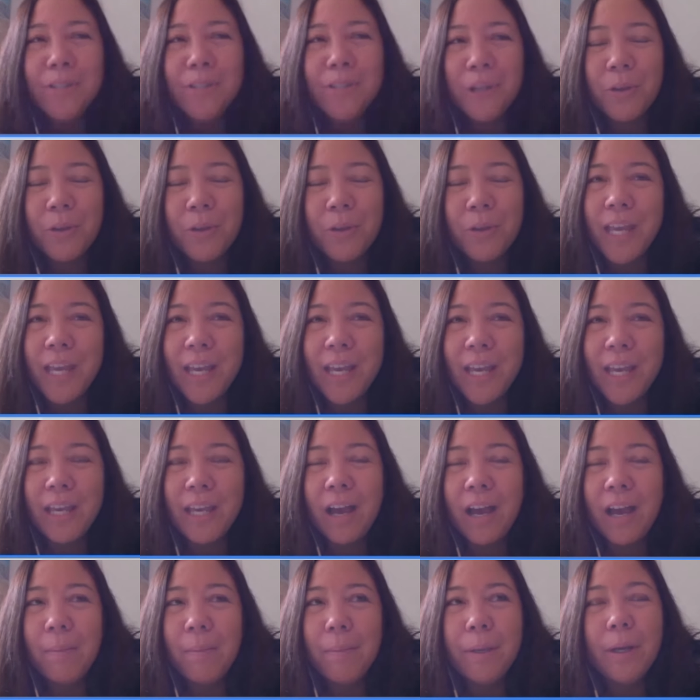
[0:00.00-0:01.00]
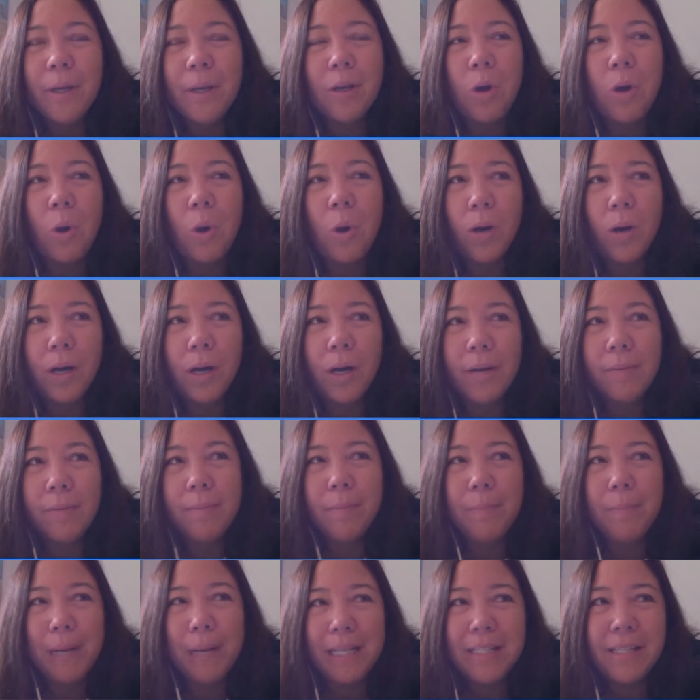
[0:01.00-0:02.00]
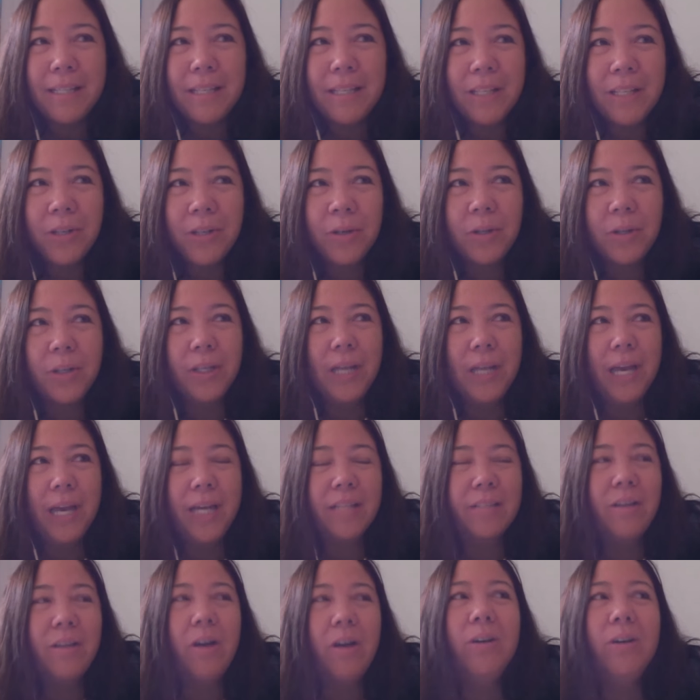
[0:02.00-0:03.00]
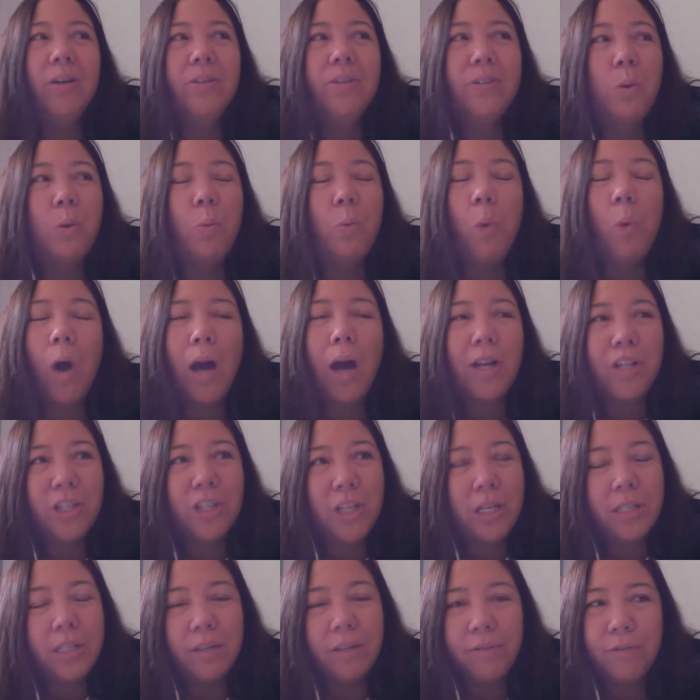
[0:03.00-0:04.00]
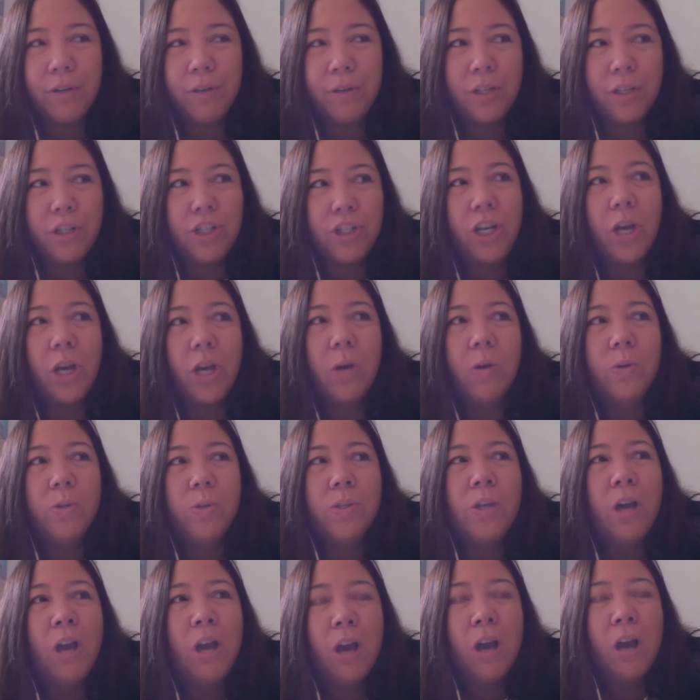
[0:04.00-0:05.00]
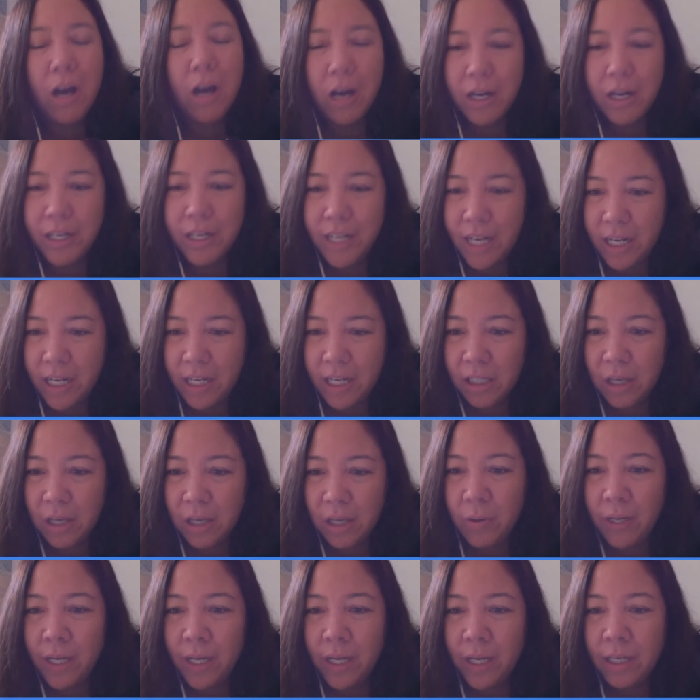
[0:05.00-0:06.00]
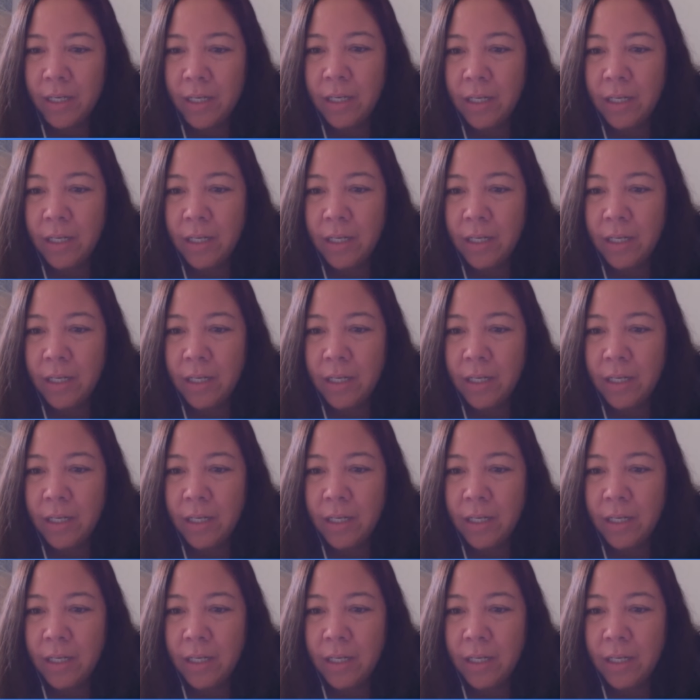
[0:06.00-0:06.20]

thinking Cora, my 6-year-old, has also watched different shows on Nickelodeon.